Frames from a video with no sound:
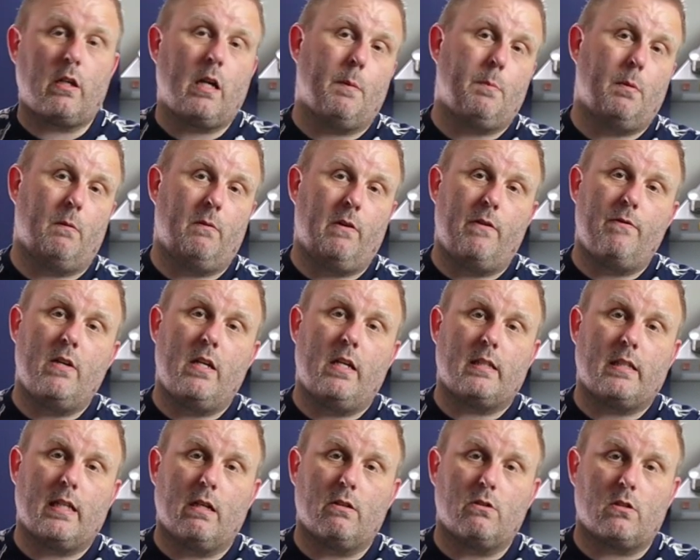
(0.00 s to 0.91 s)
couple of
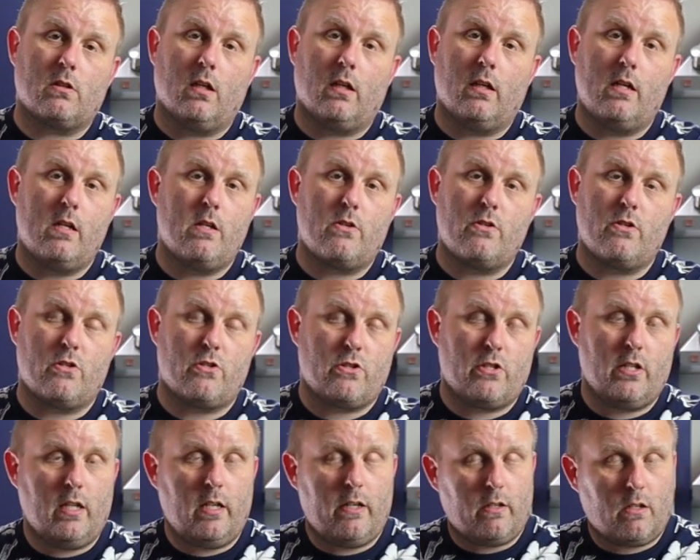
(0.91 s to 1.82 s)
evenings outside, just
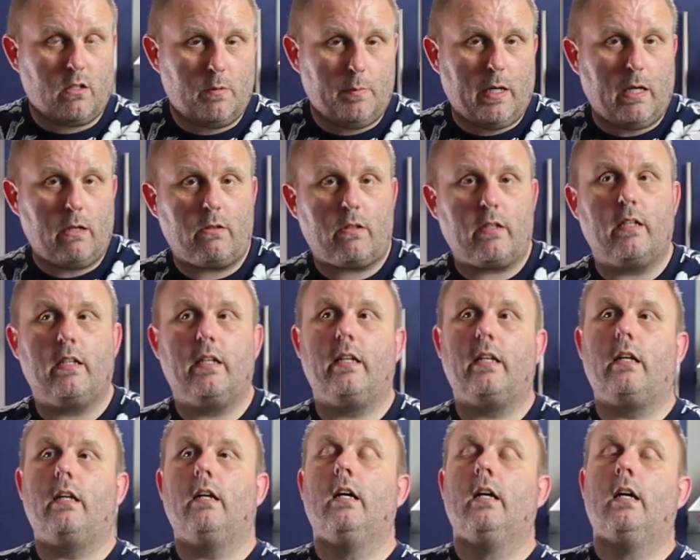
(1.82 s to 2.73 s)
chilling on the
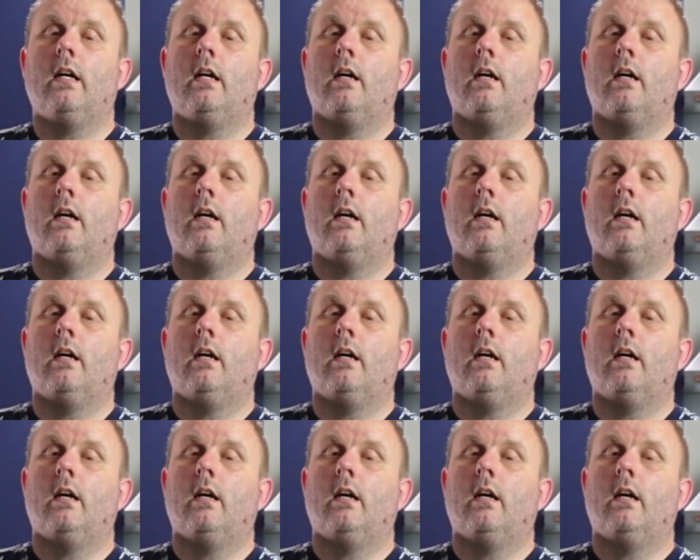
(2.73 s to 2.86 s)
balcony,